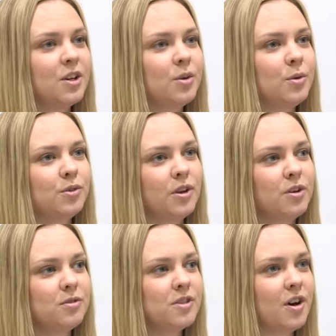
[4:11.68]
Also
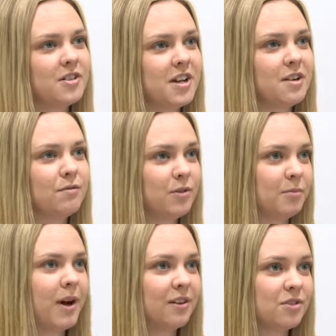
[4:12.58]
start a fluid
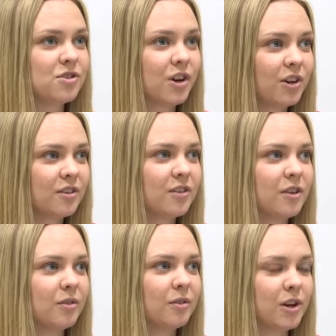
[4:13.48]
balance chart, so
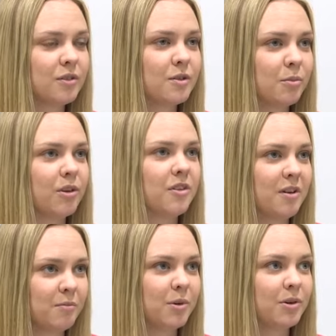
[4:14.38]
closely monitor
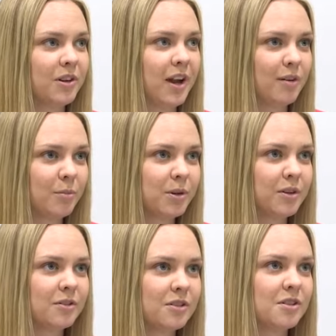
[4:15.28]
input and output
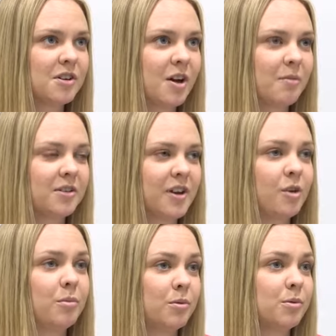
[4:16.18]
to help
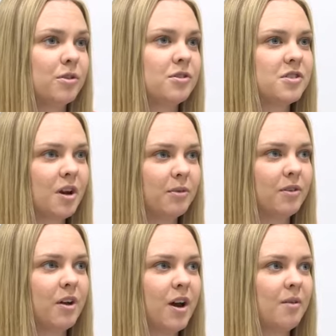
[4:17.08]
you also determine
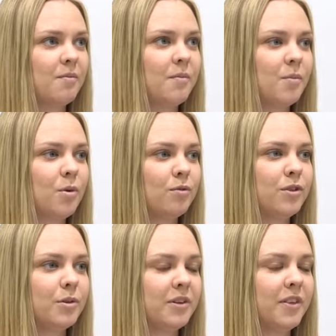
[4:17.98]
what
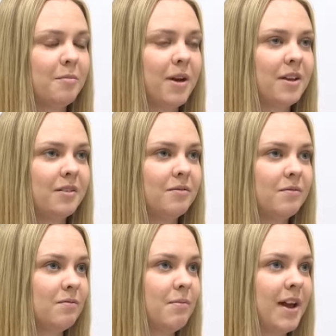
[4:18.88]
fluid they
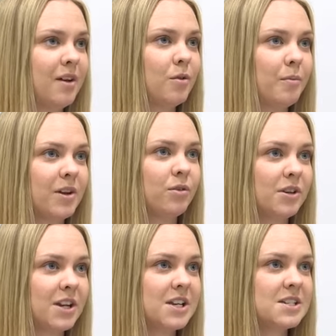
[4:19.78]
may or may not
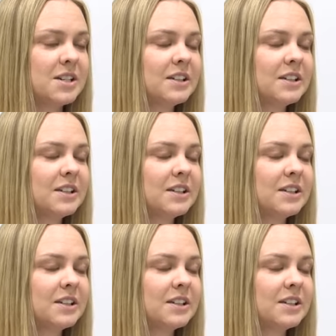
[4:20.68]
need.